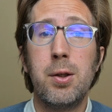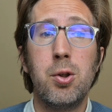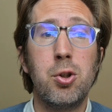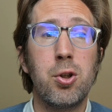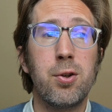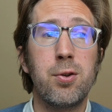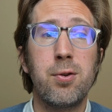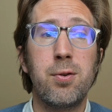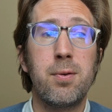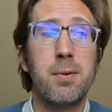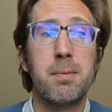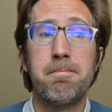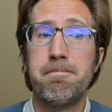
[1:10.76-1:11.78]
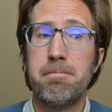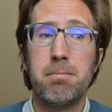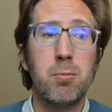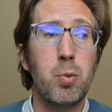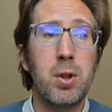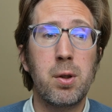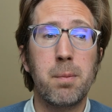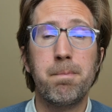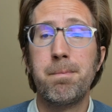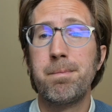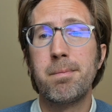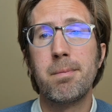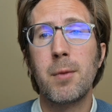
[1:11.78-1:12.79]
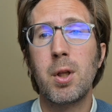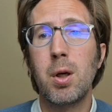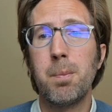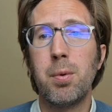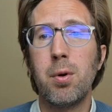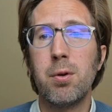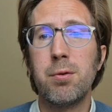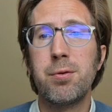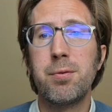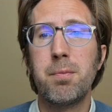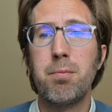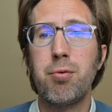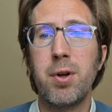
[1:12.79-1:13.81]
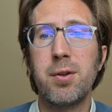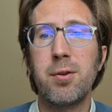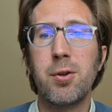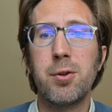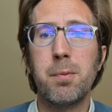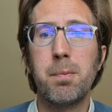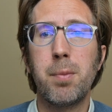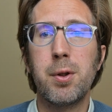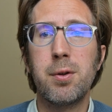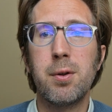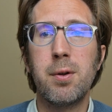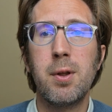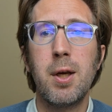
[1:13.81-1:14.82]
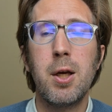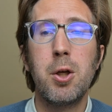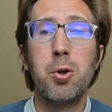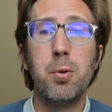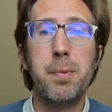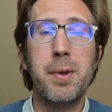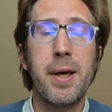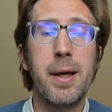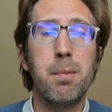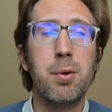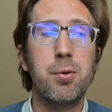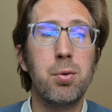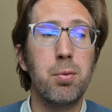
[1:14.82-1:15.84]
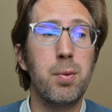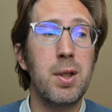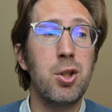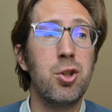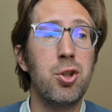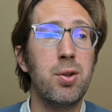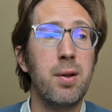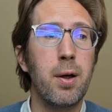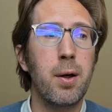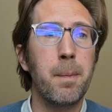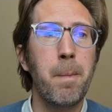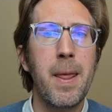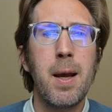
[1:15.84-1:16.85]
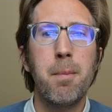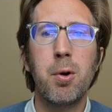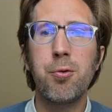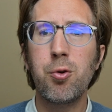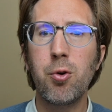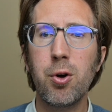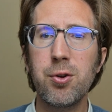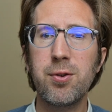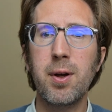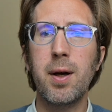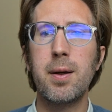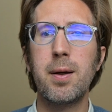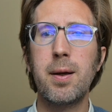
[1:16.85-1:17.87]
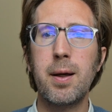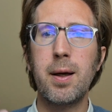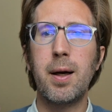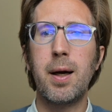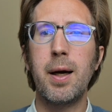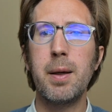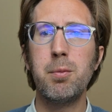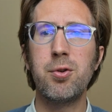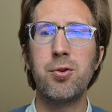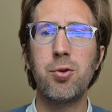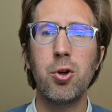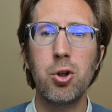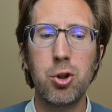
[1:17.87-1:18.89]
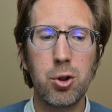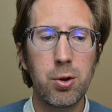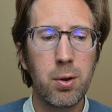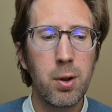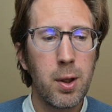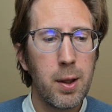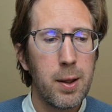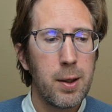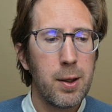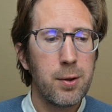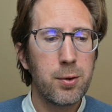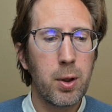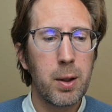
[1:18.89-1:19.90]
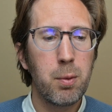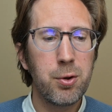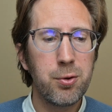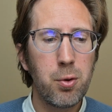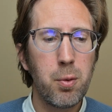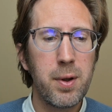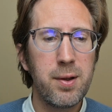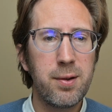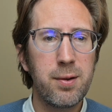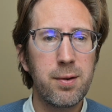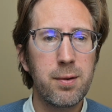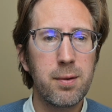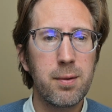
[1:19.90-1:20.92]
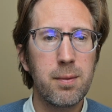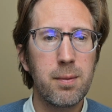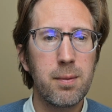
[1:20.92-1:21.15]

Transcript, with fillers: You just, with a couple of presses on the button, you'll be able to reach there. But of course, I'm a searcher, so I was always